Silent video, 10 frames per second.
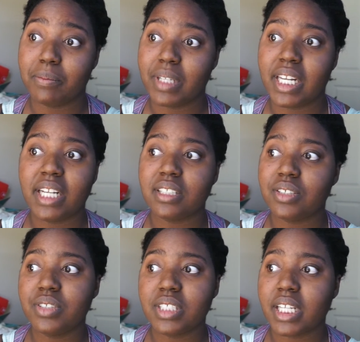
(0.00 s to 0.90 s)
But then as
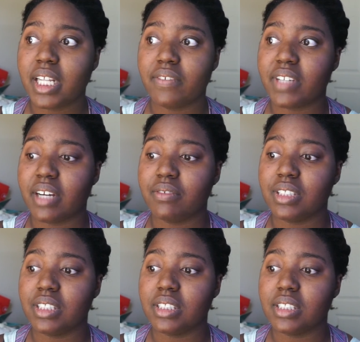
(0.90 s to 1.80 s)
soon as they left, I was
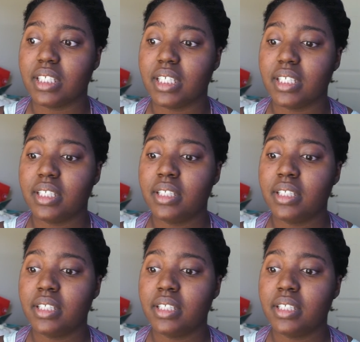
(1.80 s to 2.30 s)
just like,